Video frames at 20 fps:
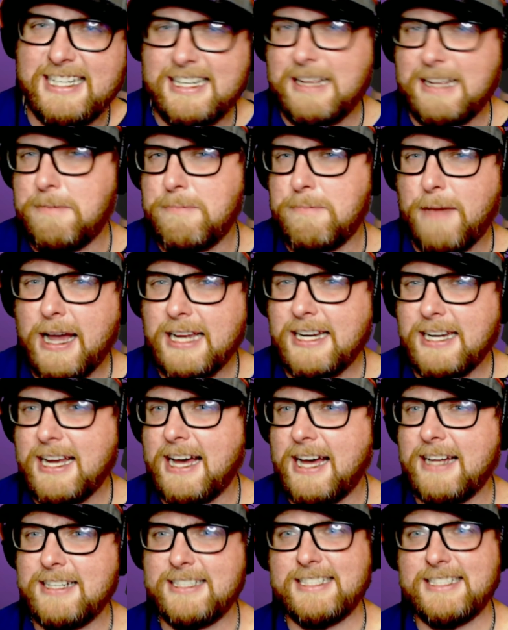they might
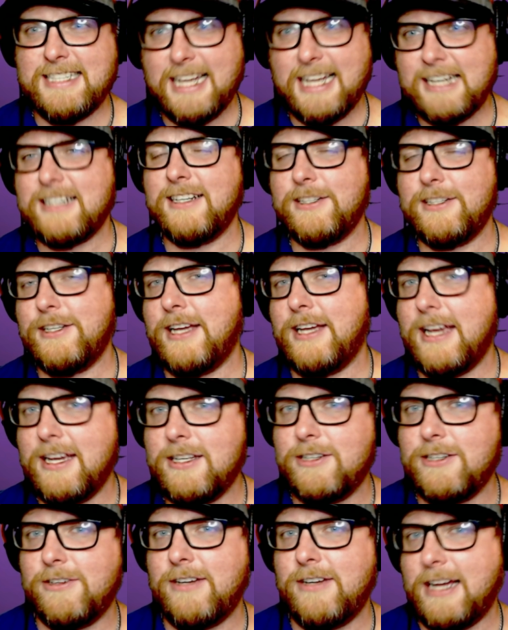not technically
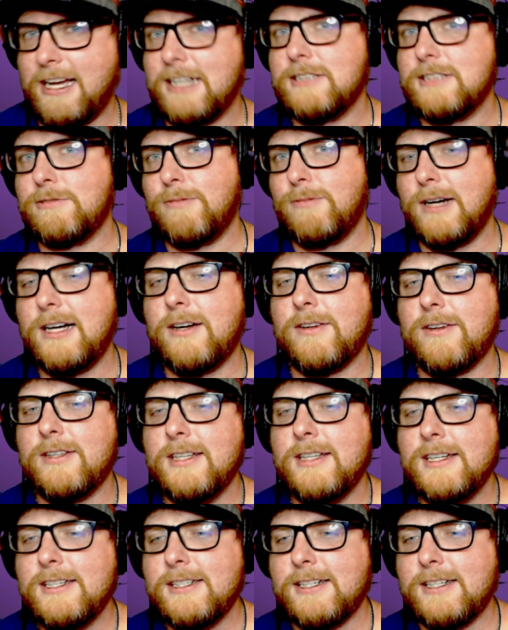handle as well.